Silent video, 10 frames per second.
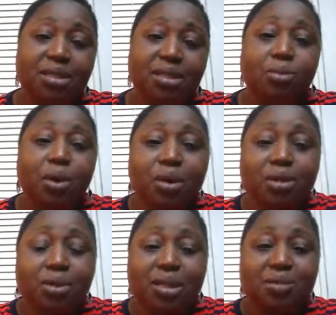She
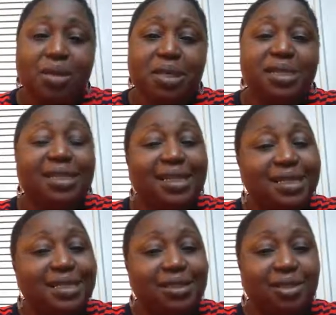walked with me. She
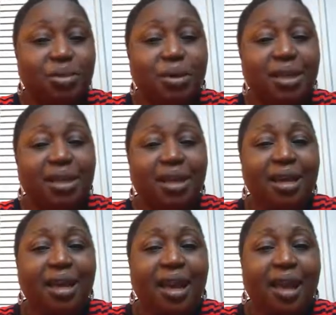listened to me
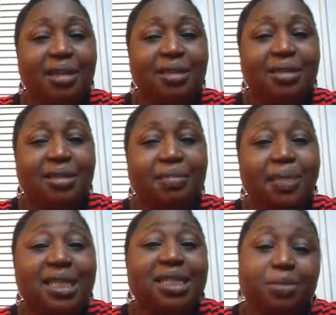and
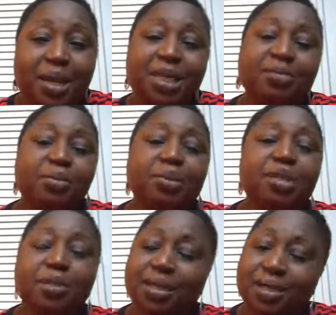made space for me.
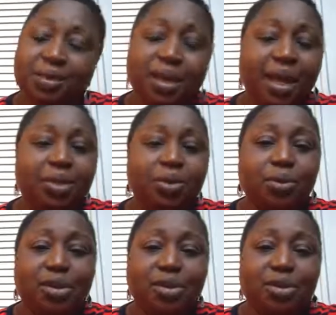So I said, okay. I
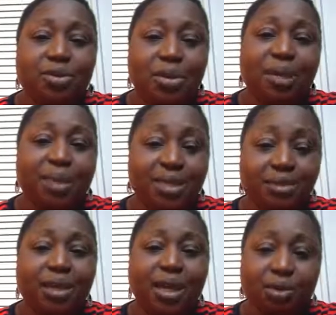told the nurse who came, I
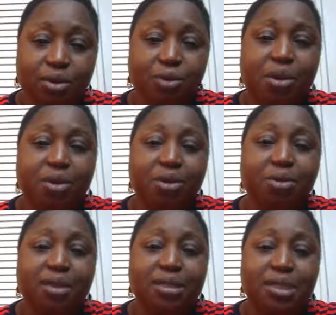said, okay, I'll go with
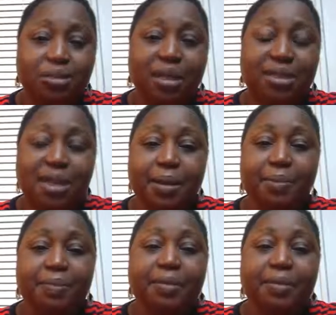you and speak to him.